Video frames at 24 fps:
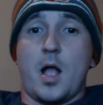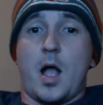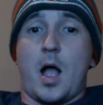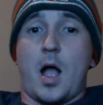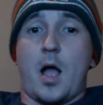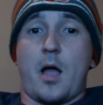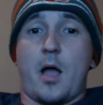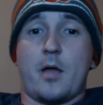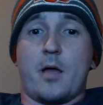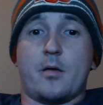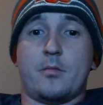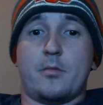
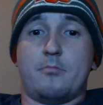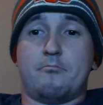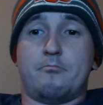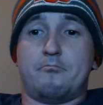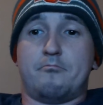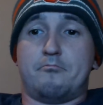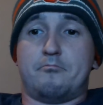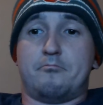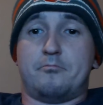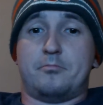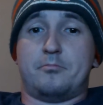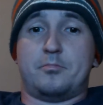I
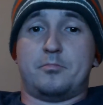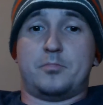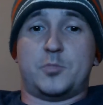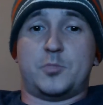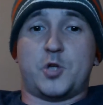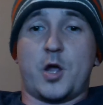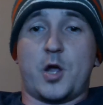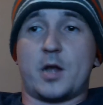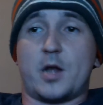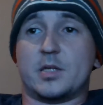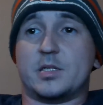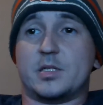
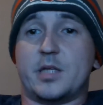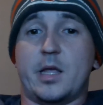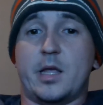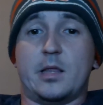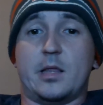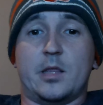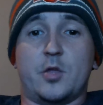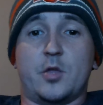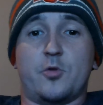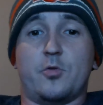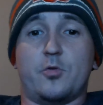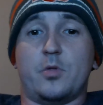try to see it
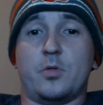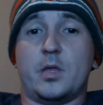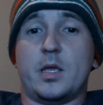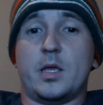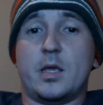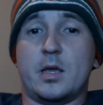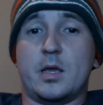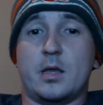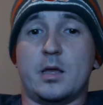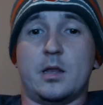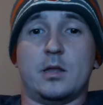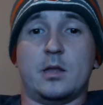
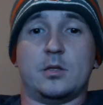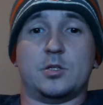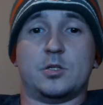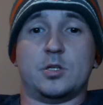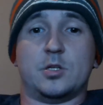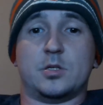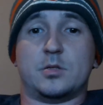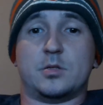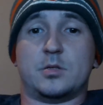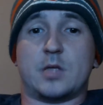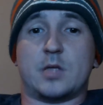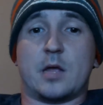literally, and it
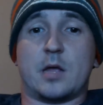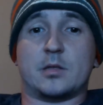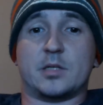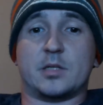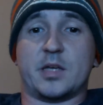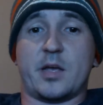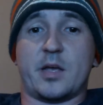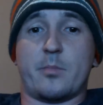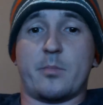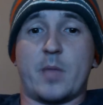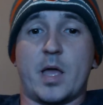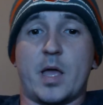just sounds like
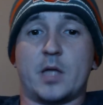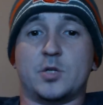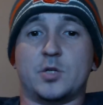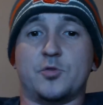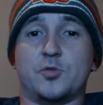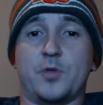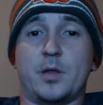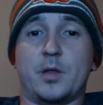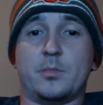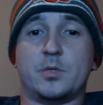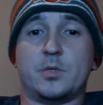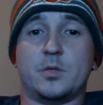a bad
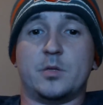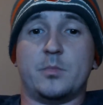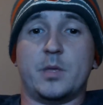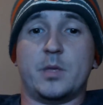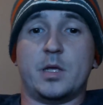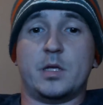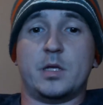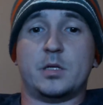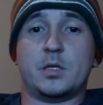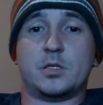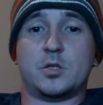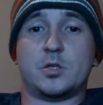dream to
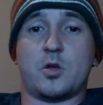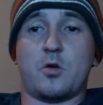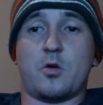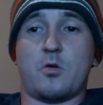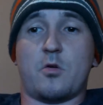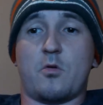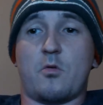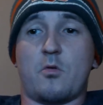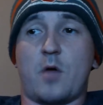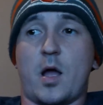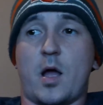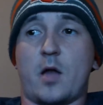me,
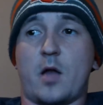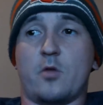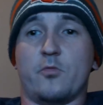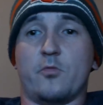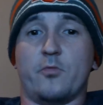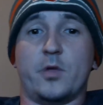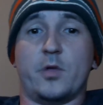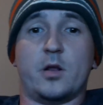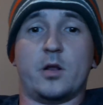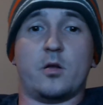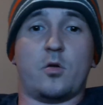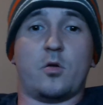so I don't
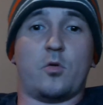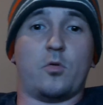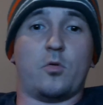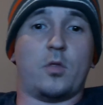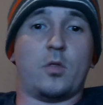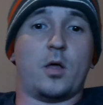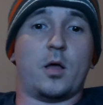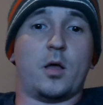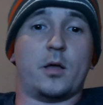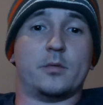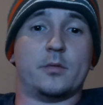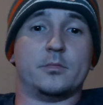read it a whole
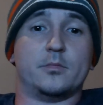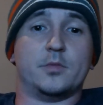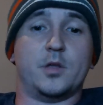lot.